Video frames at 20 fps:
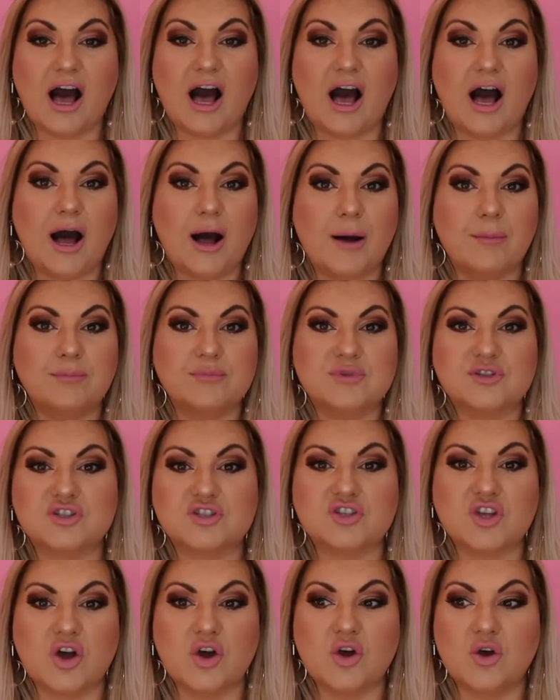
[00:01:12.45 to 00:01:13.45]
Um,
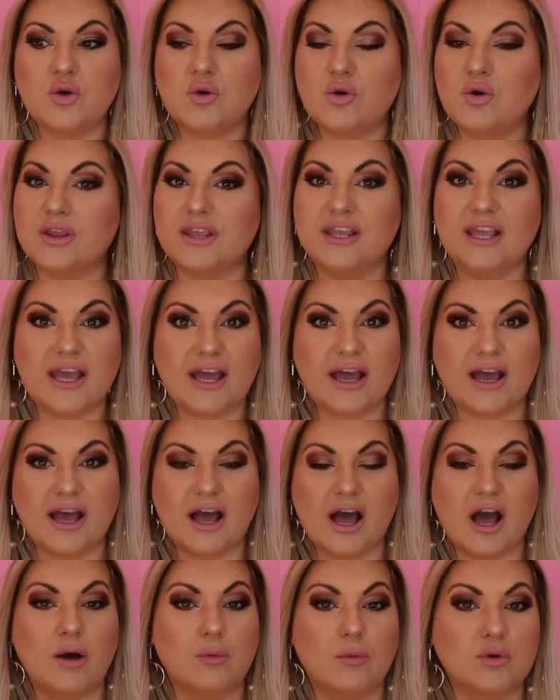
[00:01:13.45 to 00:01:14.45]
so
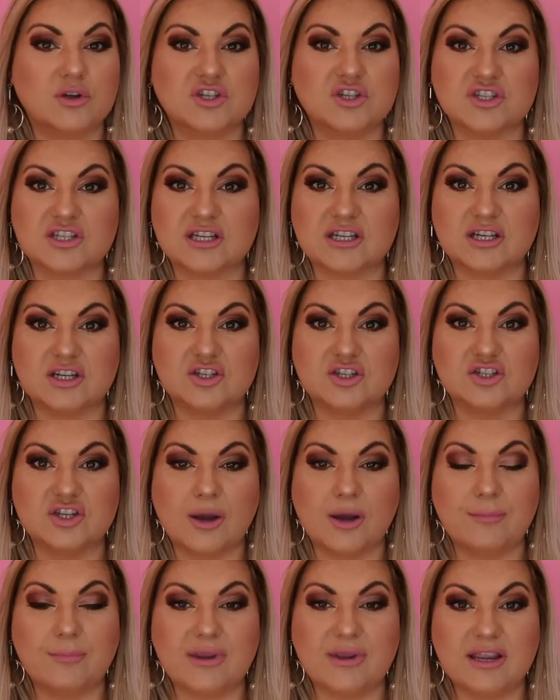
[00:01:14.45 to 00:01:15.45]
yeah, we're just gonna
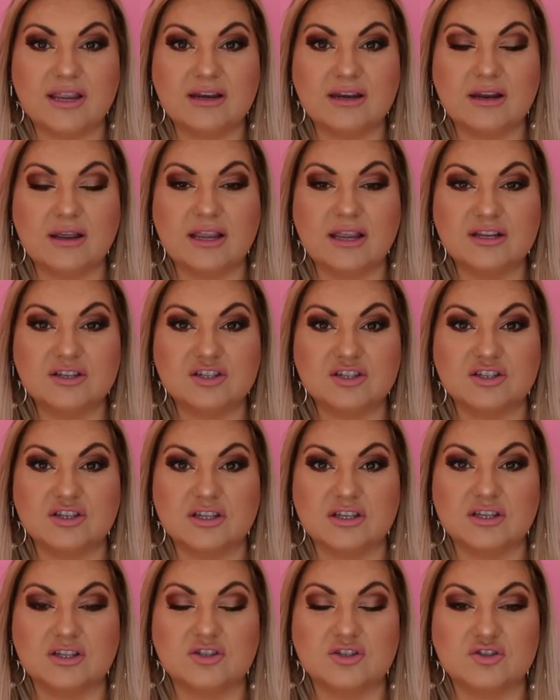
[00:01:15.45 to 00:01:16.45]
jump in into
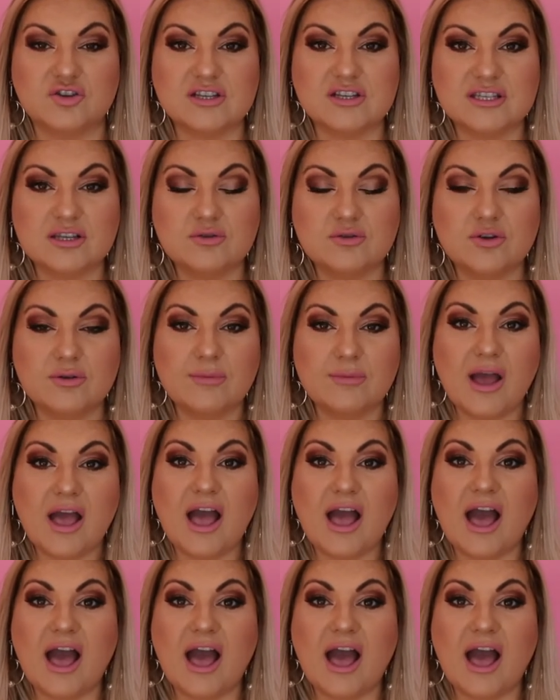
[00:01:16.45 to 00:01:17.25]
the dressing room